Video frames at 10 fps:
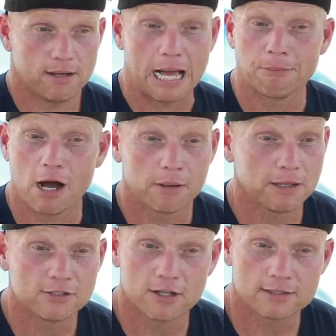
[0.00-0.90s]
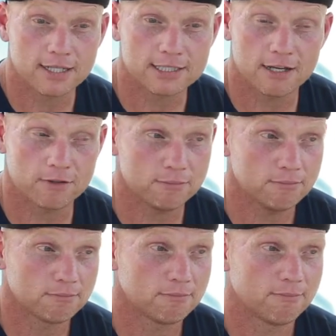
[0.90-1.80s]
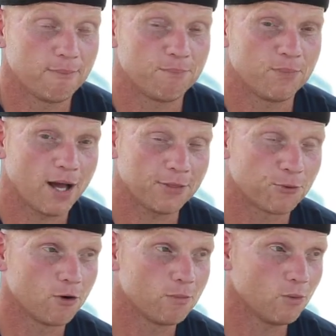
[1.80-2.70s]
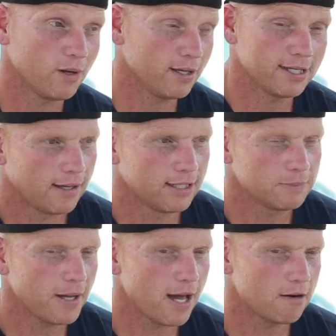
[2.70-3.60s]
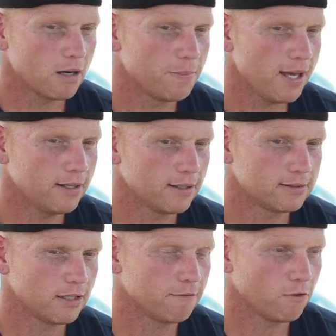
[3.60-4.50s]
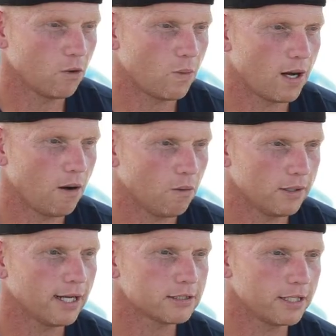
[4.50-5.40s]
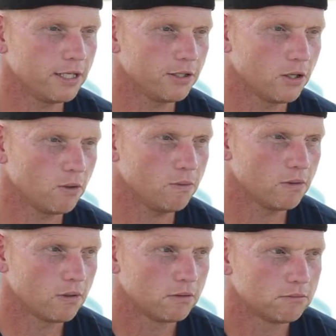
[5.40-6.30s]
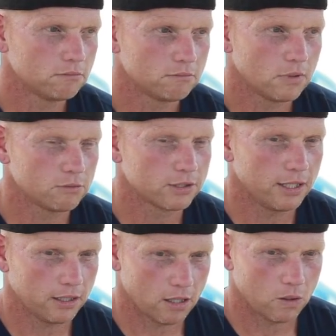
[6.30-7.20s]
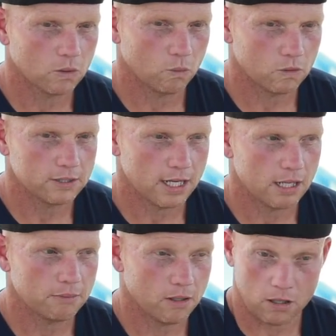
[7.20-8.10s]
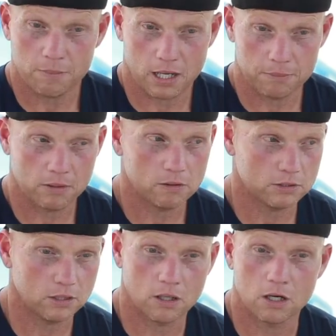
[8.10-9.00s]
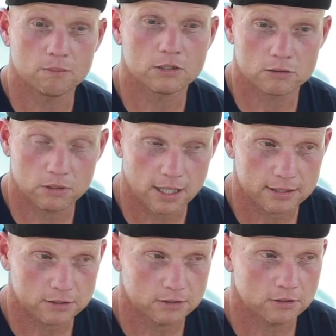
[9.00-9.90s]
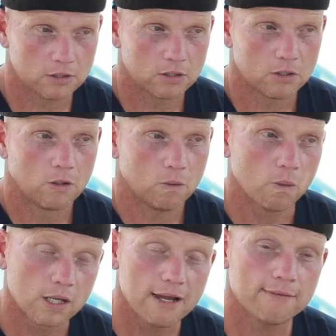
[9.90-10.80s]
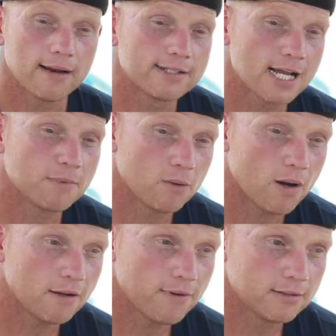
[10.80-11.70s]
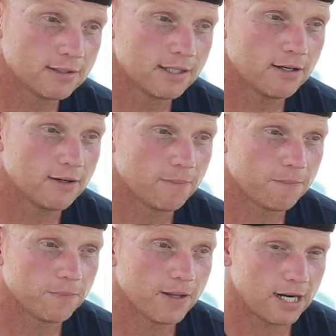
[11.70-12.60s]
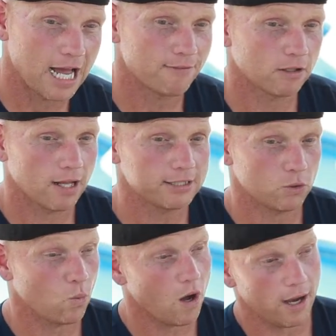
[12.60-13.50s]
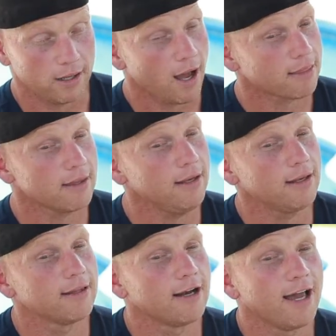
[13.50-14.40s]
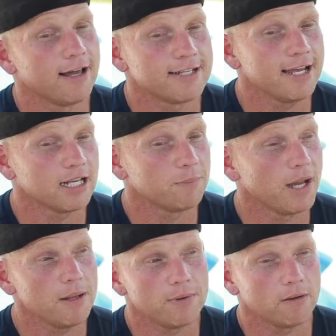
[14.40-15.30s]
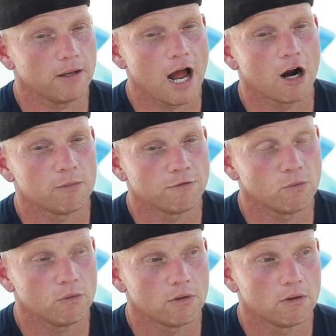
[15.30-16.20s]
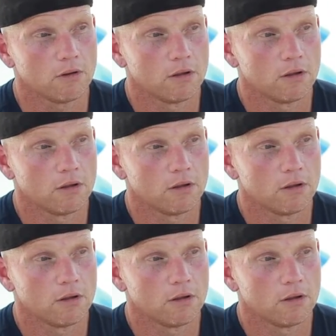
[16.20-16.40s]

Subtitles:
I probably took 6 of them. I threw them away. And this pattern repeated itself for a while. Well, next thing you know, I was getting 100 Lortab, 100 pain pills, and 100 muscle relaxers. One evening I take my wife out to dinner, and I have a glass of wine, not thinking that I had taken a pain pill an hour before.